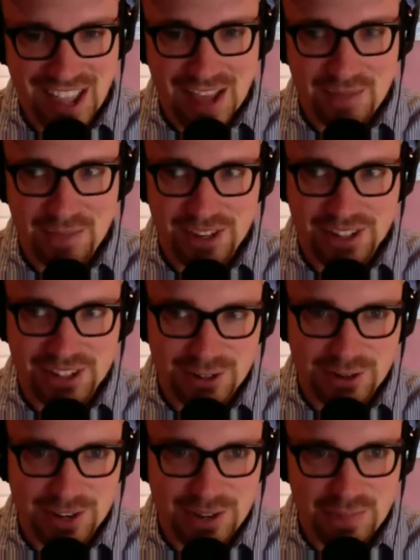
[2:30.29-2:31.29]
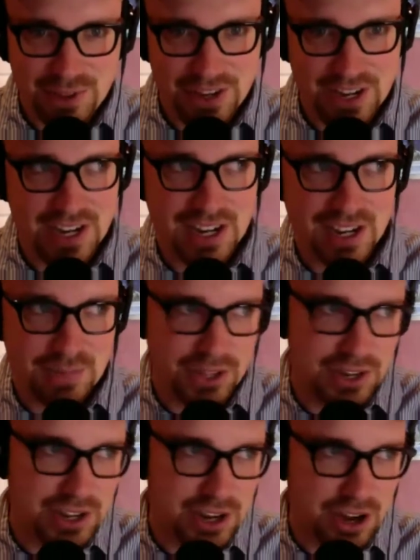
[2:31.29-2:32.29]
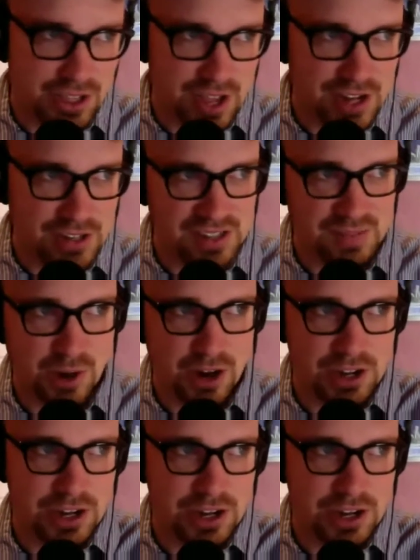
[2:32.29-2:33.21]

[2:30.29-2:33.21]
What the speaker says: But so building all that into Spark,